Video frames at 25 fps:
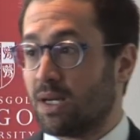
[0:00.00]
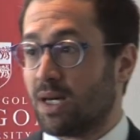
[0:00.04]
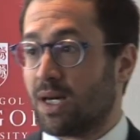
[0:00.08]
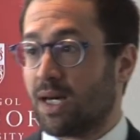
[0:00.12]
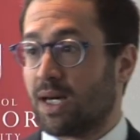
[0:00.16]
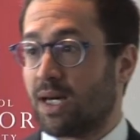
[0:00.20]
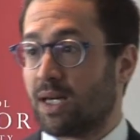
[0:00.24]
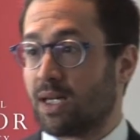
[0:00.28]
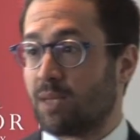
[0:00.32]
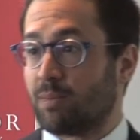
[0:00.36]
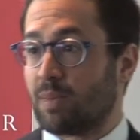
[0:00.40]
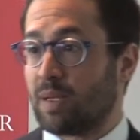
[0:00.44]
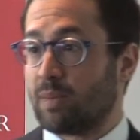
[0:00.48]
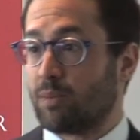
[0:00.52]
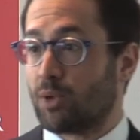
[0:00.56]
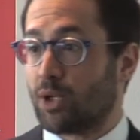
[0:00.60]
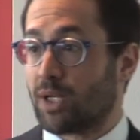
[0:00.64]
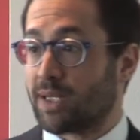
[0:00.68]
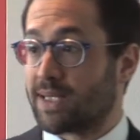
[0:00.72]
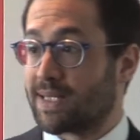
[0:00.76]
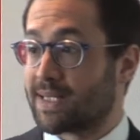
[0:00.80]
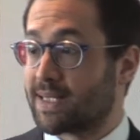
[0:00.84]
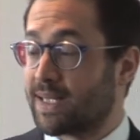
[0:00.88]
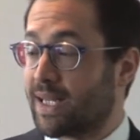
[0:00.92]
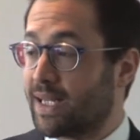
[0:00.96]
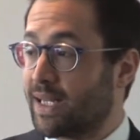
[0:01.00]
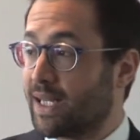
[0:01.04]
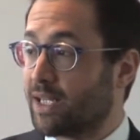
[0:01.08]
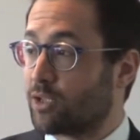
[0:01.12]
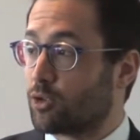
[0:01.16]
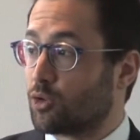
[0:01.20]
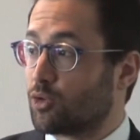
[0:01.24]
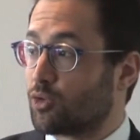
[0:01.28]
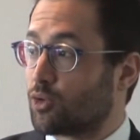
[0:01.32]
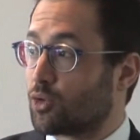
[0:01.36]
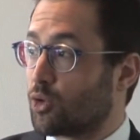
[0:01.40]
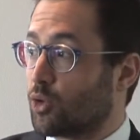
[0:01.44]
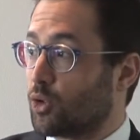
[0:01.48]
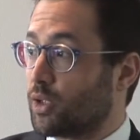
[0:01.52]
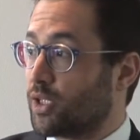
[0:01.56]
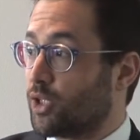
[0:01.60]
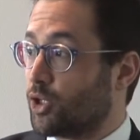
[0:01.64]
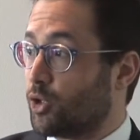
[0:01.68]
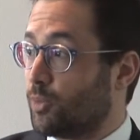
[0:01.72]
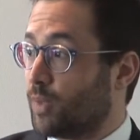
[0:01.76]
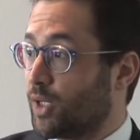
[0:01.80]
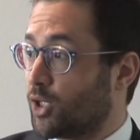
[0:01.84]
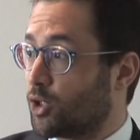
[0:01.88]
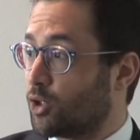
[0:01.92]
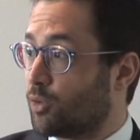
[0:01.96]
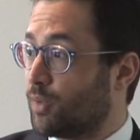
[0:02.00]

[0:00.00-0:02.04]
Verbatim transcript: are the people at state aid control in the European